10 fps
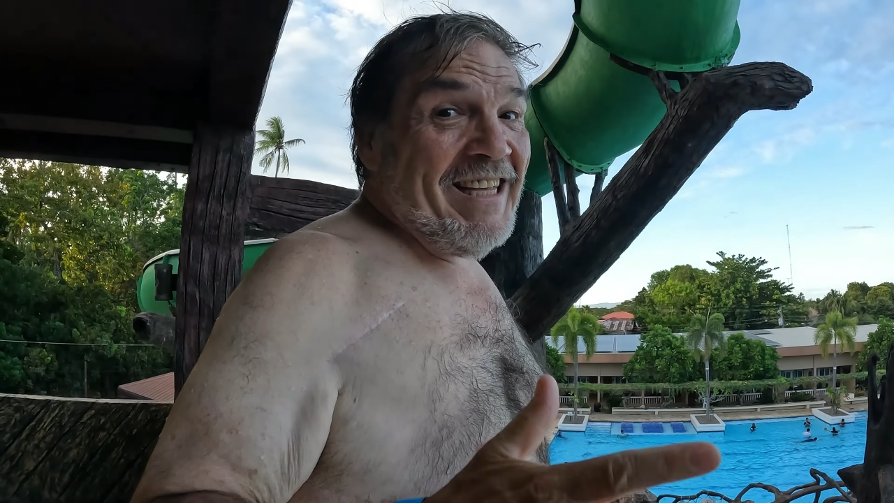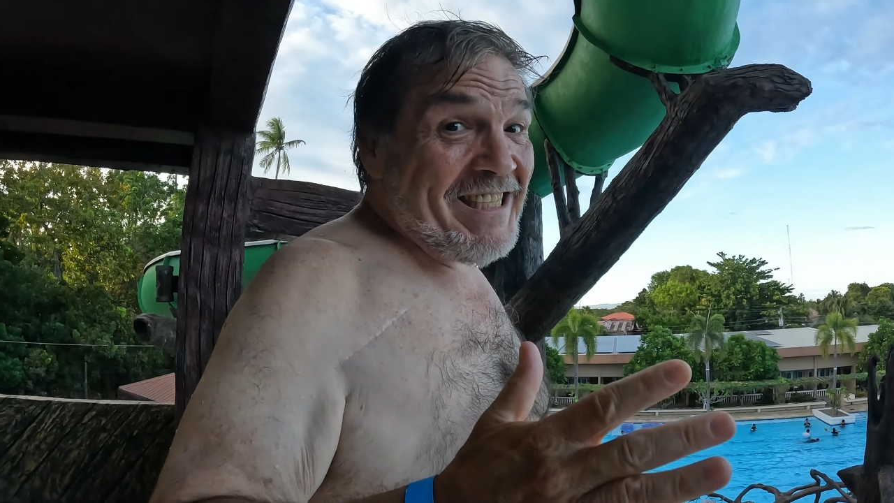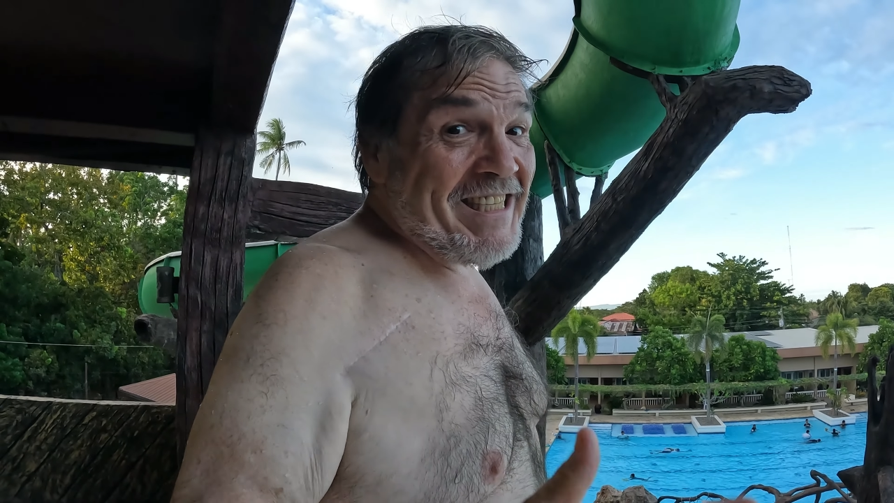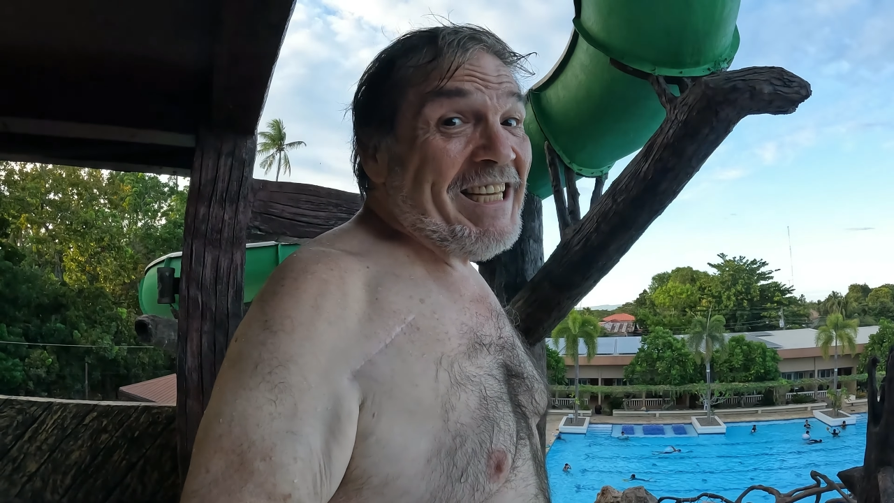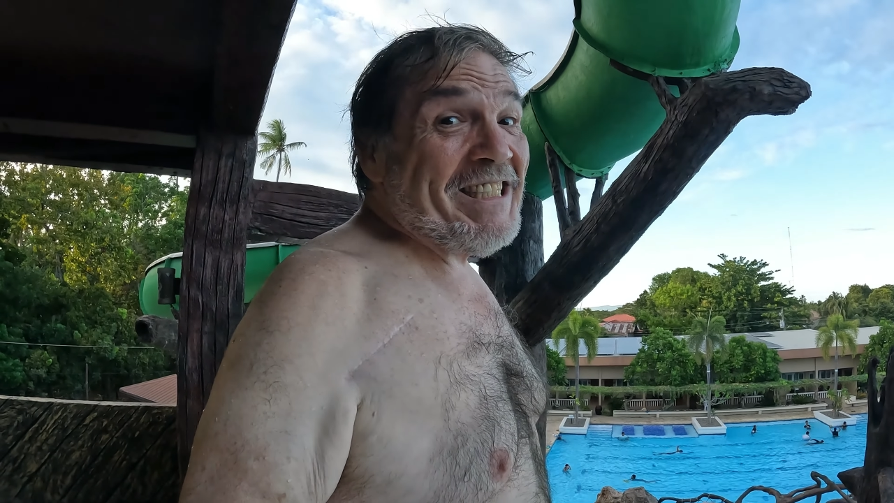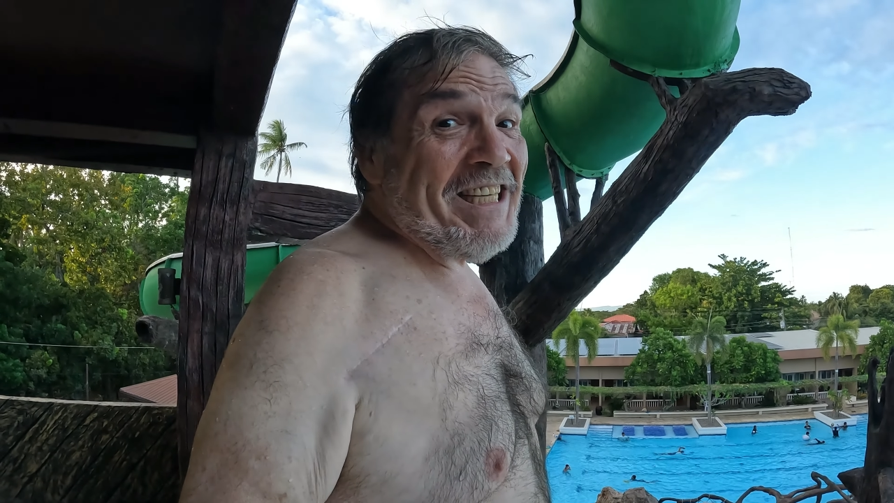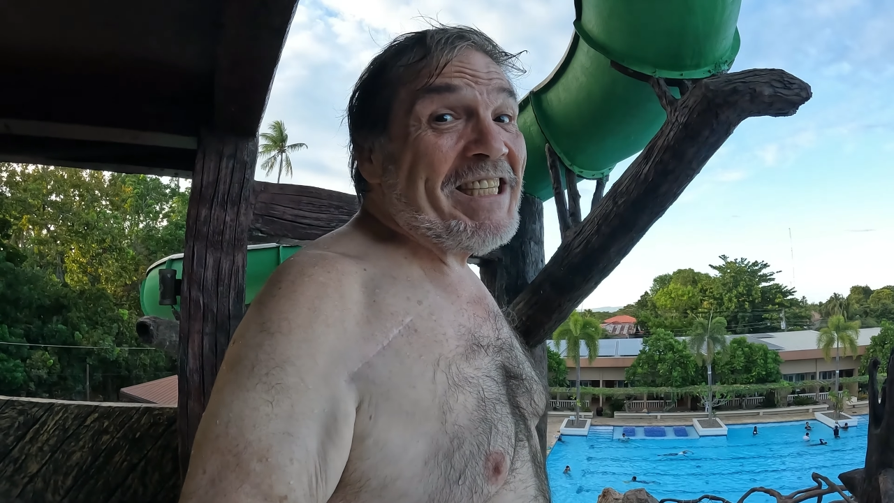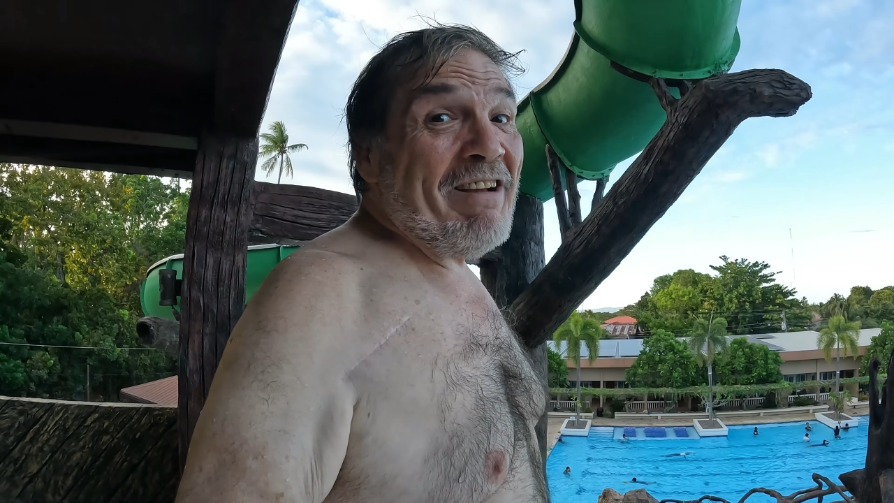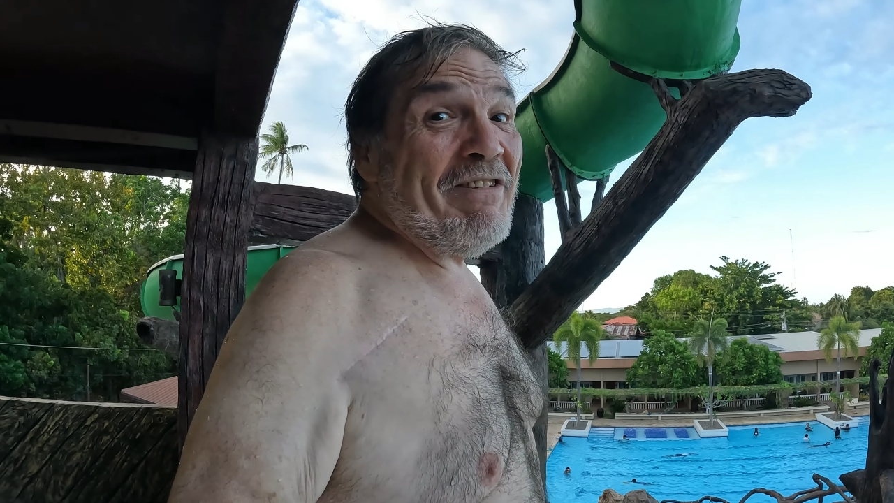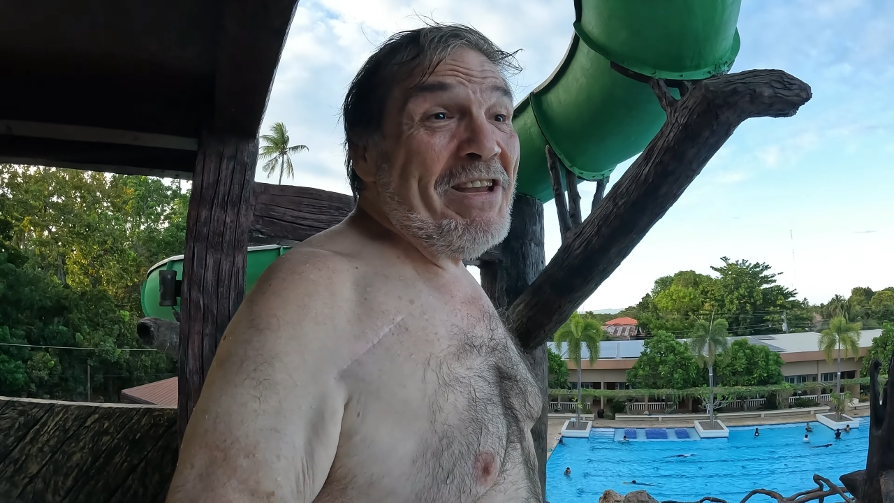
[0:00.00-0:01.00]

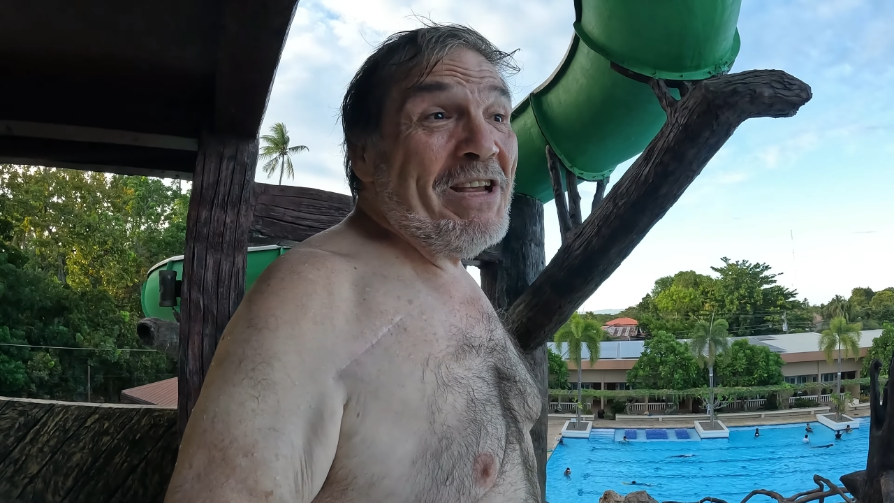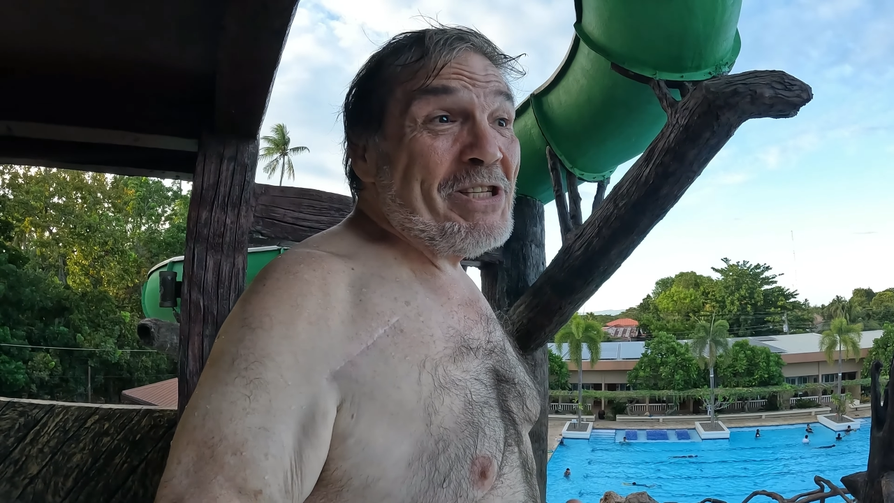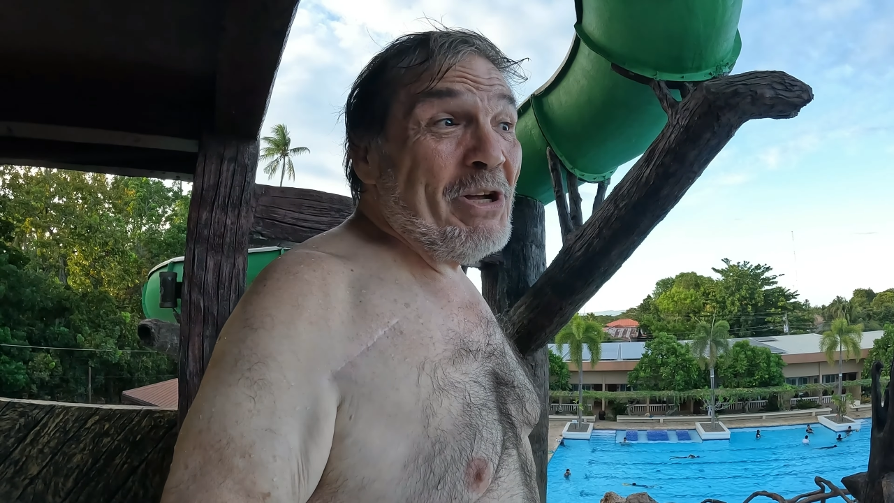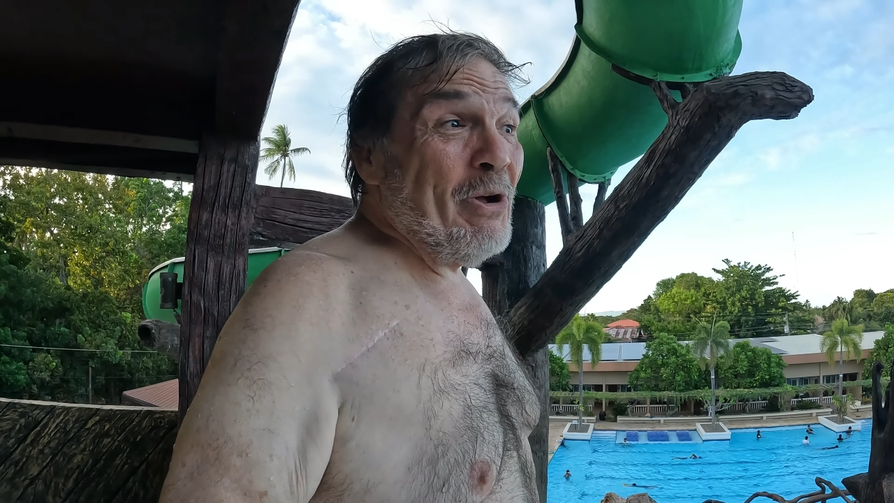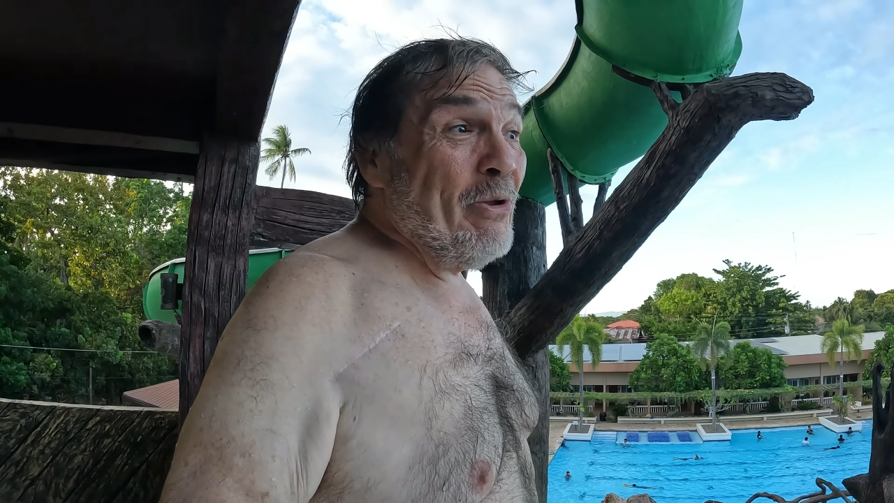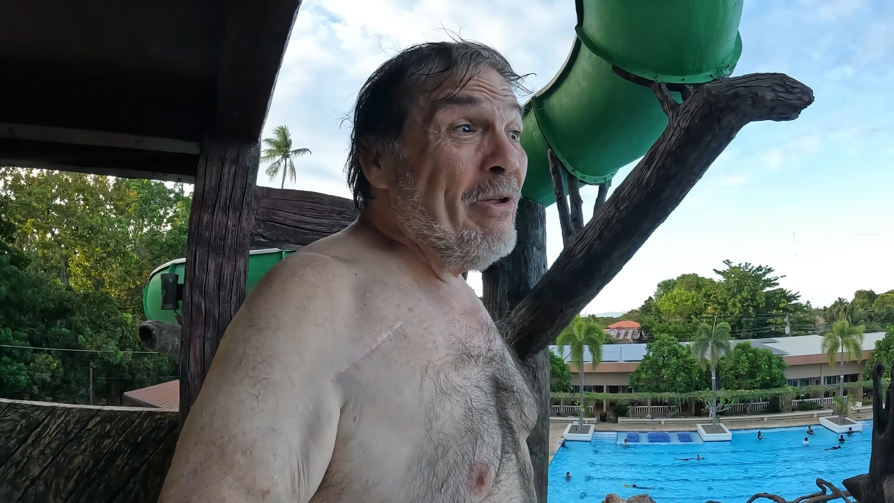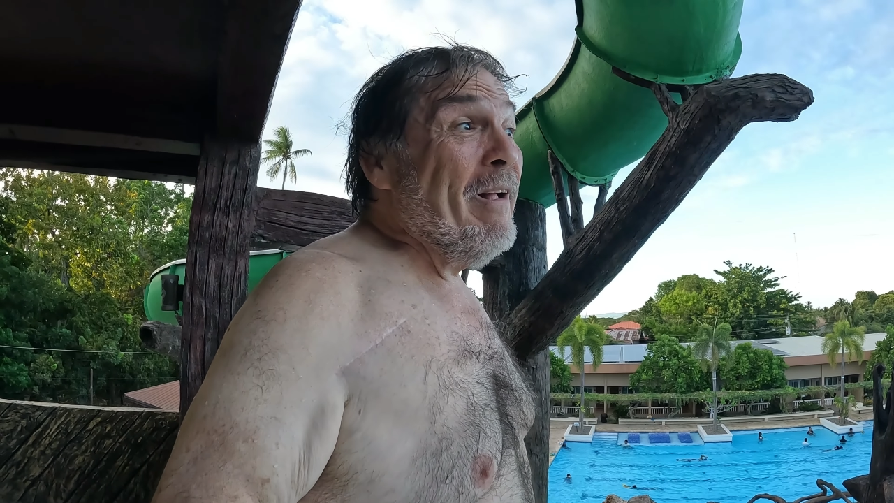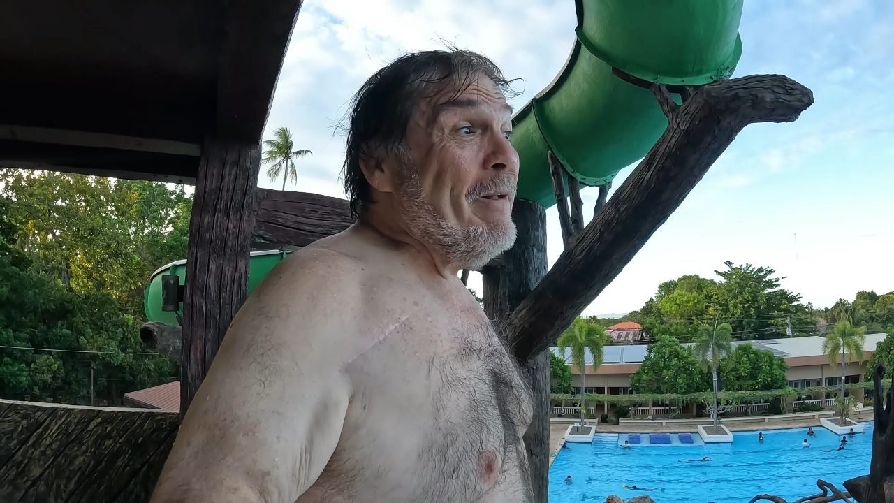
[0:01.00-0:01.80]
67 years old.